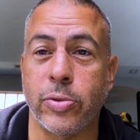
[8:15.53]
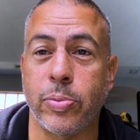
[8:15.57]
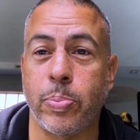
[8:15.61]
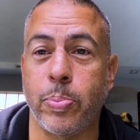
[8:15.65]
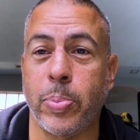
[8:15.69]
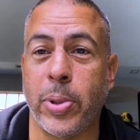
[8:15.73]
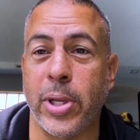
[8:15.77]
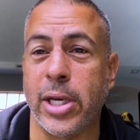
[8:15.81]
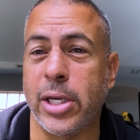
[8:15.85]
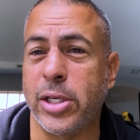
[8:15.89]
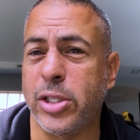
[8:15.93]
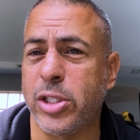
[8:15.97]

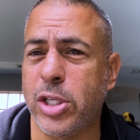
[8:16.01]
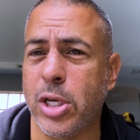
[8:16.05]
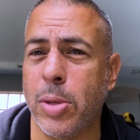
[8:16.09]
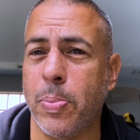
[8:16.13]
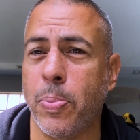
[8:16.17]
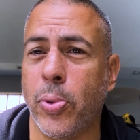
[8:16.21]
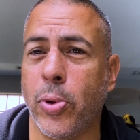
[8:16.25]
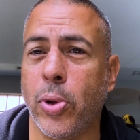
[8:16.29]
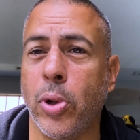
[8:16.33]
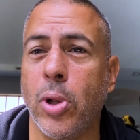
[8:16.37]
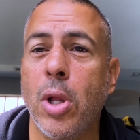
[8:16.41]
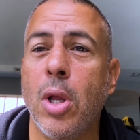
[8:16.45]
plain and
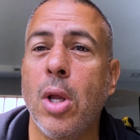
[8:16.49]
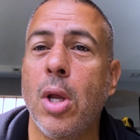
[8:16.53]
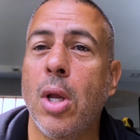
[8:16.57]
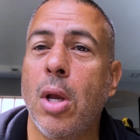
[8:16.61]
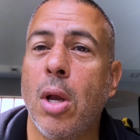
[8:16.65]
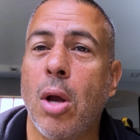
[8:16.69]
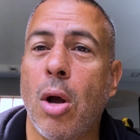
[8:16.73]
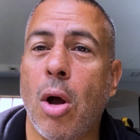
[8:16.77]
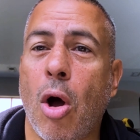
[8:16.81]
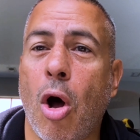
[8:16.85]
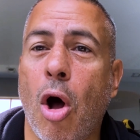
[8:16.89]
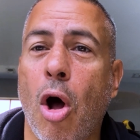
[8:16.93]
simple.
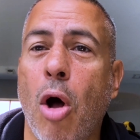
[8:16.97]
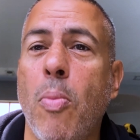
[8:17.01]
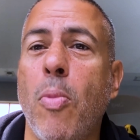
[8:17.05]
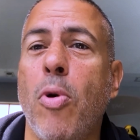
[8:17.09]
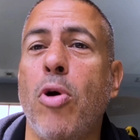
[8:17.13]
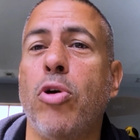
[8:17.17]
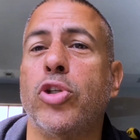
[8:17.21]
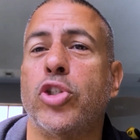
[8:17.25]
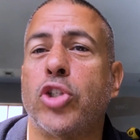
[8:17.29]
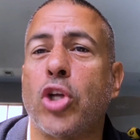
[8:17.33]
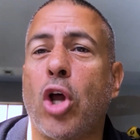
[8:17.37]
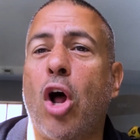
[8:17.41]

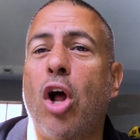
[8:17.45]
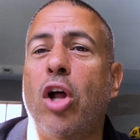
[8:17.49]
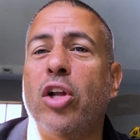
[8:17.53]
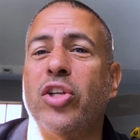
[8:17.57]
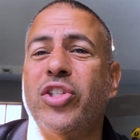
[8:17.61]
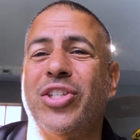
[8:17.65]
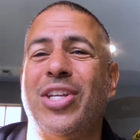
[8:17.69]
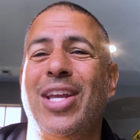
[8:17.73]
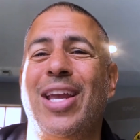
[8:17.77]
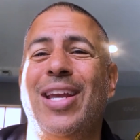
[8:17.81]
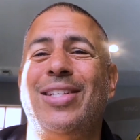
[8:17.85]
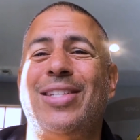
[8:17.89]
Almost all
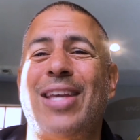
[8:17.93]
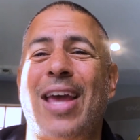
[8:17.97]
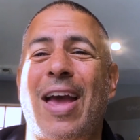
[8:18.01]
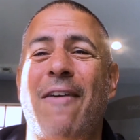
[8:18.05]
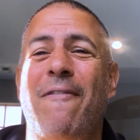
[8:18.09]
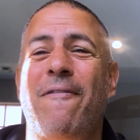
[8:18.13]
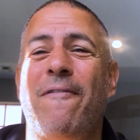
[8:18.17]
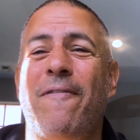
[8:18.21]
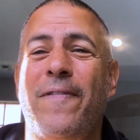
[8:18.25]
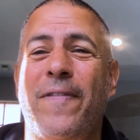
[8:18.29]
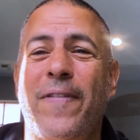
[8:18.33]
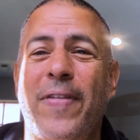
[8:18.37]
states
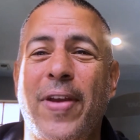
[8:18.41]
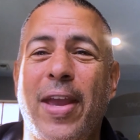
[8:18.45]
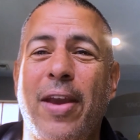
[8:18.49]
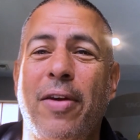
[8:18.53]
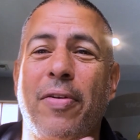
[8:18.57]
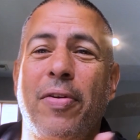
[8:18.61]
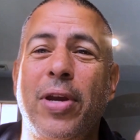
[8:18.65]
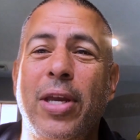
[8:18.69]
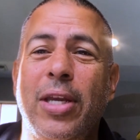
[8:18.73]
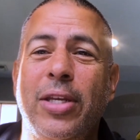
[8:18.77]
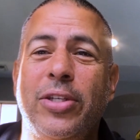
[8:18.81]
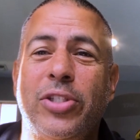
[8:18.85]
have
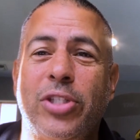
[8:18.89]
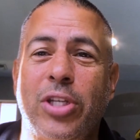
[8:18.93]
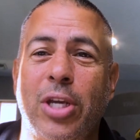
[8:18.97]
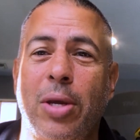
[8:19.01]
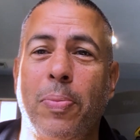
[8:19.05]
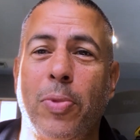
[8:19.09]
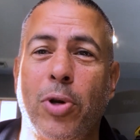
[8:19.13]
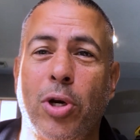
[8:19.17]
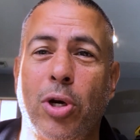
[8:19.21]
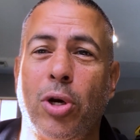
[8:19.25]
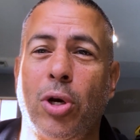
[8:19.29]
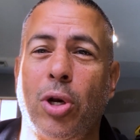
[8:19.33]
very
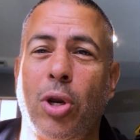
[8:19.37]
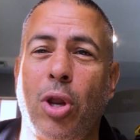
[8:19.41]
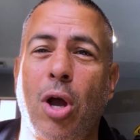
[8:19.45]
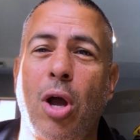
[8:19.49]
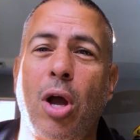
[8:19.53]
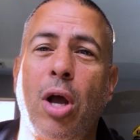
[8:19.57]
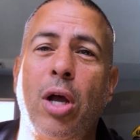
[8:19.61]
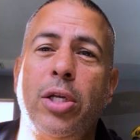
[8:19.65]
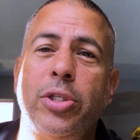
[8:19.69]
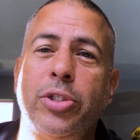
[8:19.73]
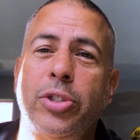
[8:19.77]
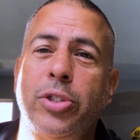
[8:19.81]
similar
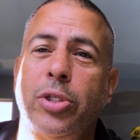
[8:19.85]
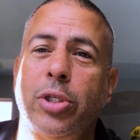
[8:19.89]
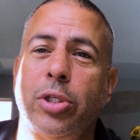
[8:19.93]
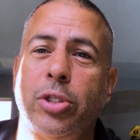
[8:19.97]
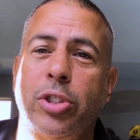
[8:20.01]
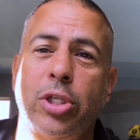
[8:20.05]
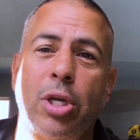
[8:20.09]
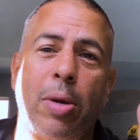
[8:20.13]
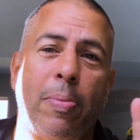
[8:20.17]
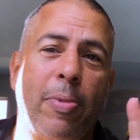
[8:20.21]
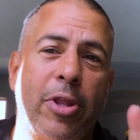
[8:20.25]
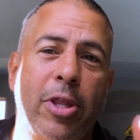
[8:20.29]
laws.
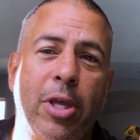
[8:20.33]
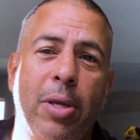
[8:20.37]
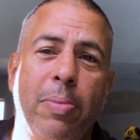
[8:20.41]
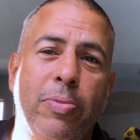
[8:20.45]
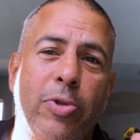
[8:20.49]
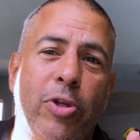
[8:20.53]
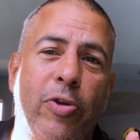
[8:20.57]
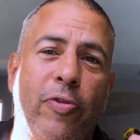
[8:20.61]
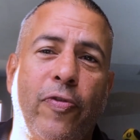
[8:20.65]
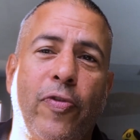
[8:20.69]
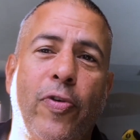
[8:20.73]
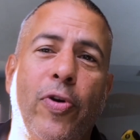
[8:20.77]
Some of them
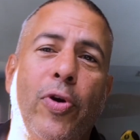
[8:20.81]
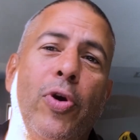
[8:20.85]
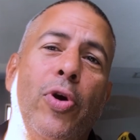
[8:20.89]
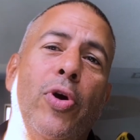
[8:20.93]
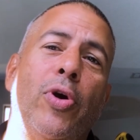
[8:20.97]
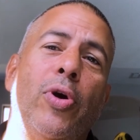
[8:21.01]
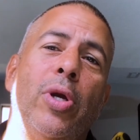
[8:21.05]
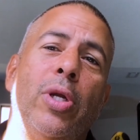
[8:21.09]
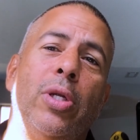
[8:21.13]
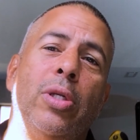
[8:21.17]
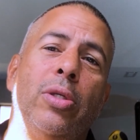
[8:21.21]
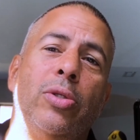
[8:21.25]

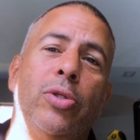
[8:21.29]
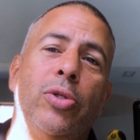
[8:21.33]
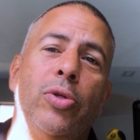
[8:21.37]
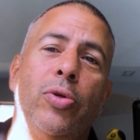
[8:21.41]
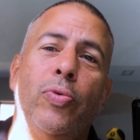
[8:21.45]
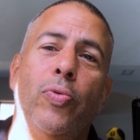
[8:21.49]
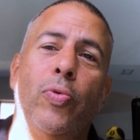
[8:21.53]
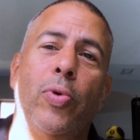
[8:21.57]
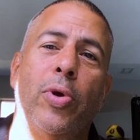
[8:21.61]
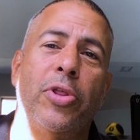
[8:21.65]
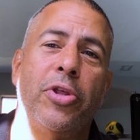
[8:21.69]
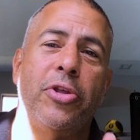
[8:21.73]
differ
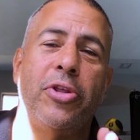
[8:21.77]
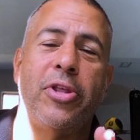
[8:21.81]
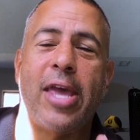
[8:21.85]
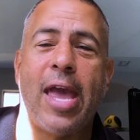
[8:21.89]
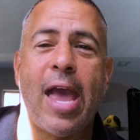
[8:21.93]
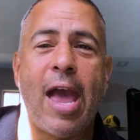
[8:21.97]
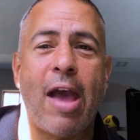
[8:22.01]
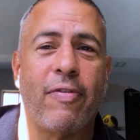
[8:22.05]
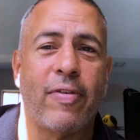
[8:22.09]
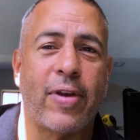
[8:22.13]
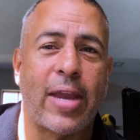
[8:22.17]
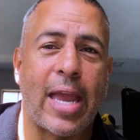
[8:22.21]
into whether they
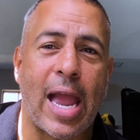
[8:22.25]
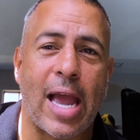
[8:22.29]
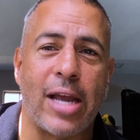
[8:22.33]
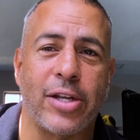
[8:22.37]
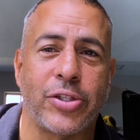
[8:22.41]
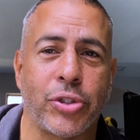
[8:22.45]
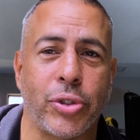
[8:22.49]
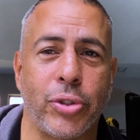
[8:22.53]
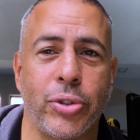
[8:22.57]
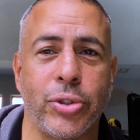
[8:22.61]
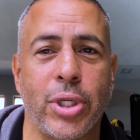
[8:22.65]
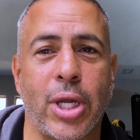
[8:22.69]
have
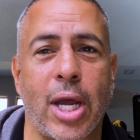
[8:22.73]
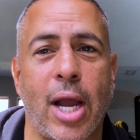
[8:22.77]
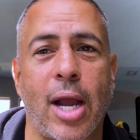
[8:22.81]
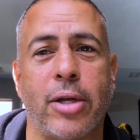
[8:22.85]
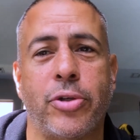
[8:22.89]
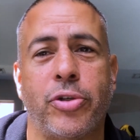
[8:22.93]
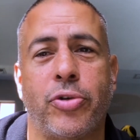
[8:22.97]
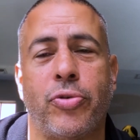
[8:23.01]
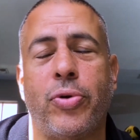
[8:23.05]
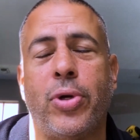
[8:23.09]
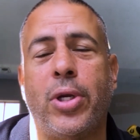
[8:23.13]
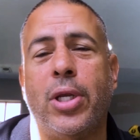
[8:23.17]
castle
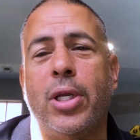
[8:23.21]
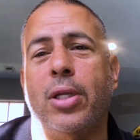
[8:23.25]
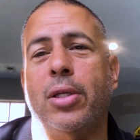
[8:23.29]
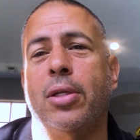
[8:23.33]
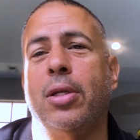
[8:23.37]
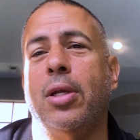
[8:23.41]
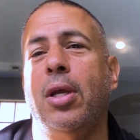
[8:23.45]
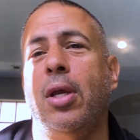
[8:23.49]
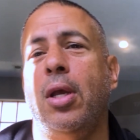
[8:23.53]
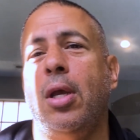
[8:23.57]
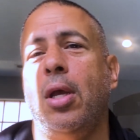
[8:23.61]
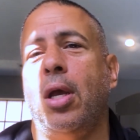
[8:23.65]

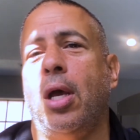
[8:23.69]
doctrine.